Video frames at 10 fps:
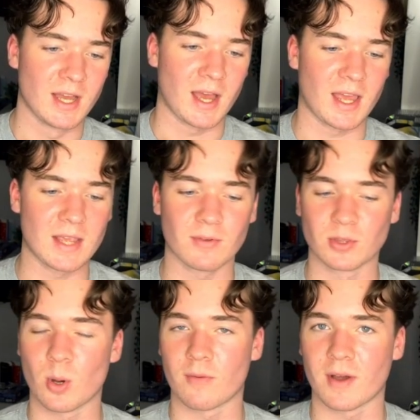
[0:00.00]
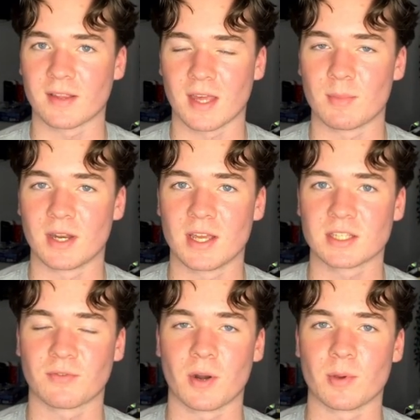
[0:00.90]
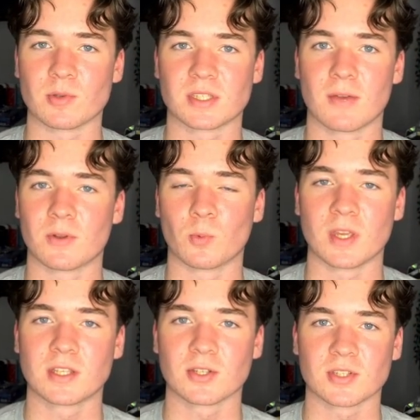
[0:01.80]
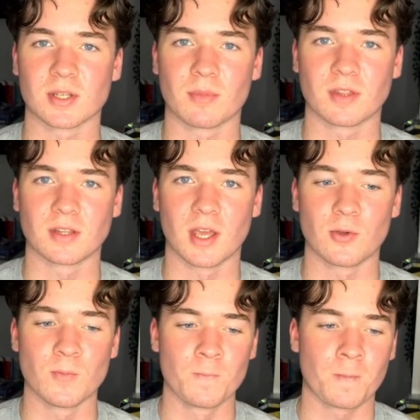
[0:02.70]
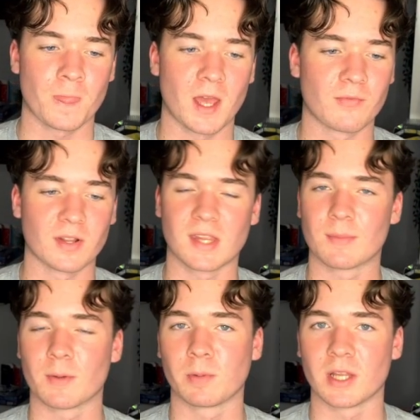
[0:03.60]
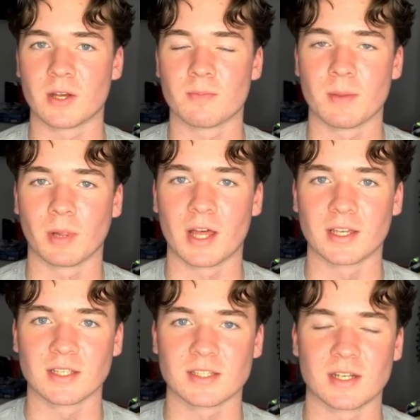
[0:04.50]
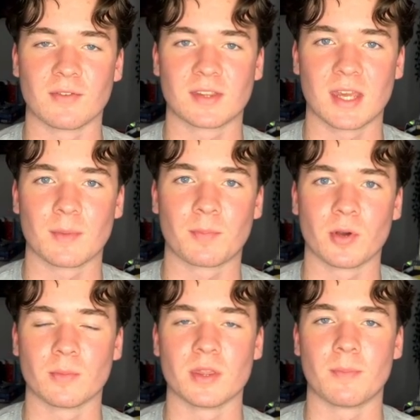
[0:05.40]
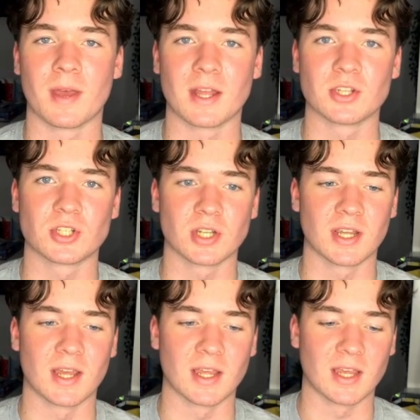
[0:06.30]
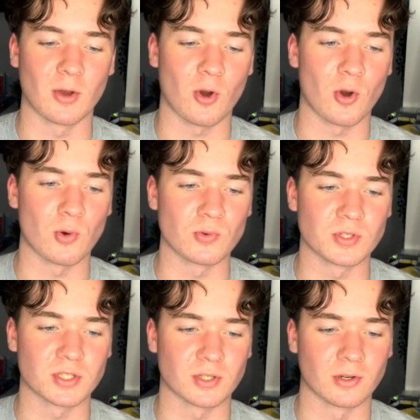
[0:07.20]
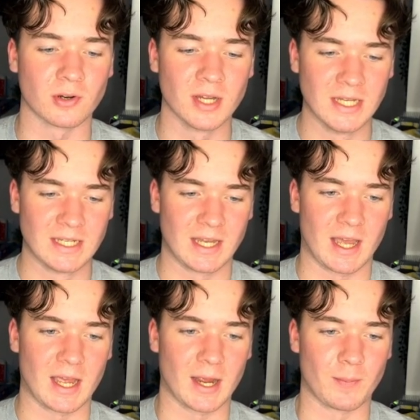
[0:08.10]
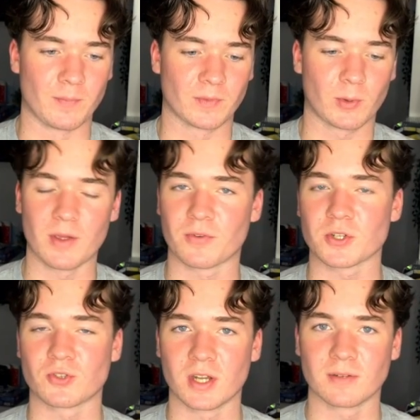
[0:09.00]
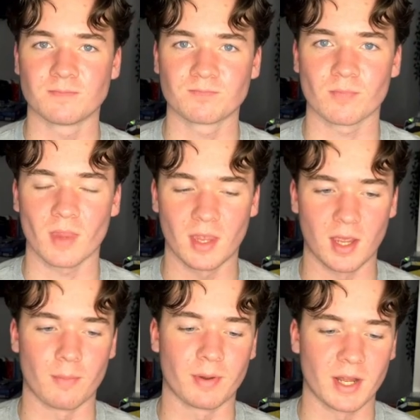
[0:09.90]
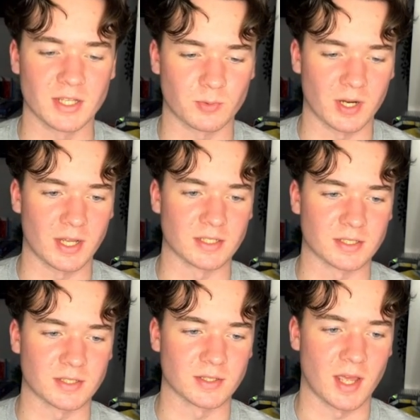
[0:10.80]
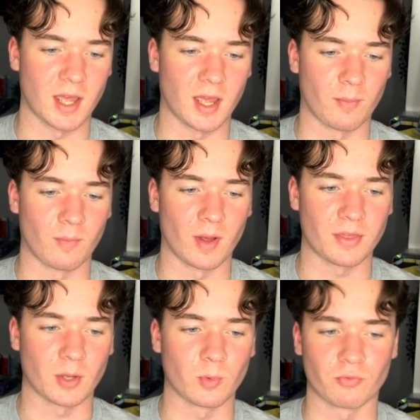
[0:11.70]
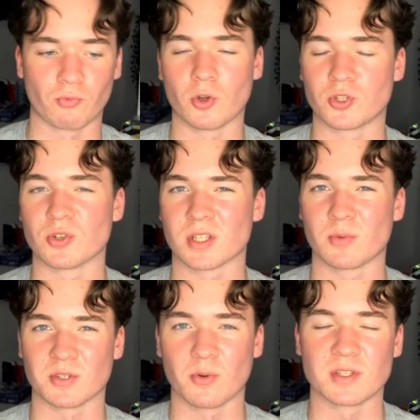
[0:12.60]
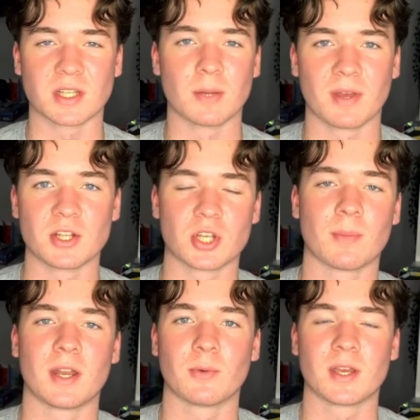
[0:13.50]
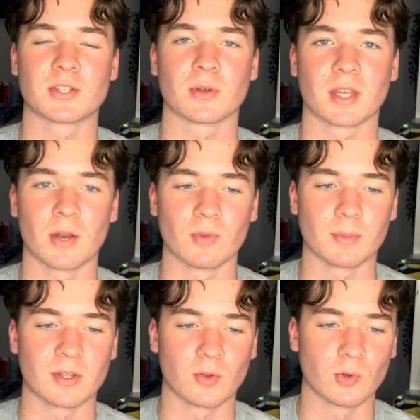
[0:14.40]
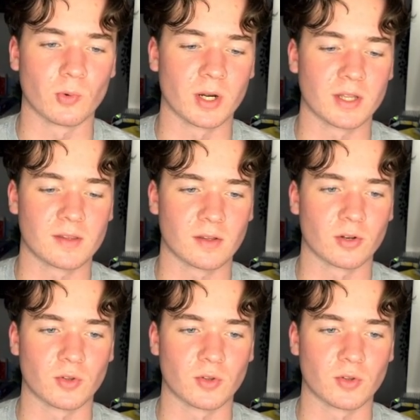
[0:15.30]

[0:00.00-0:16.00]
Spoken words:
even though I've had Jimenez for about 7 weeks or something now, every time I play him he blanks, and every time I put him on the bench he hauls. So quite frustrating. But it is what it is. I think with Rodgers, I was always going to bench him anyway, so I can't really be too worried or too